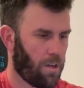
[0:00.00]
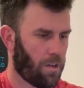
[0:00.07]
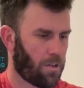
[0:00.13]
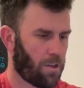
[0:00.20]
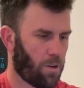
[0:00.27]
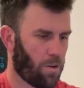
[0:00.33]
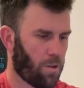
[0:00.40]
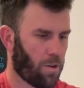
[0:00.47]

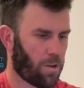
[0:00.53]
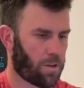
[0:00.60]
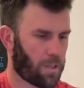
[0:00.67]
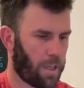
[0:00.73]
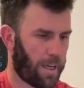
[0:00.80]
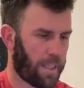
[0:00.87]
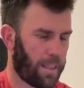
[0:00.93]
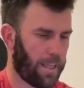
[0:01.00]
So it looks
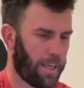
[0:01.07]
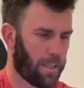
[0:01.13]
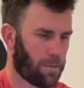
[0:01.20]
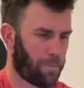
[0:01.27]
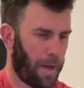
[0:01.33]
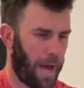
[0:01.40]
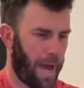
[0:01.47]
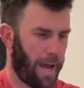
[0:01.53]
like these
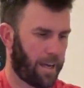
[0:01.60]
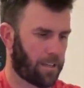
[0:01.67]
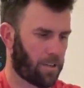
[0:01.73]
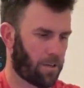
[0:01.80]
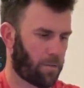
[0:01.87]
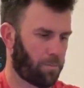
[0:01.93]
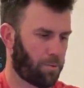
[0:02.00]
packs are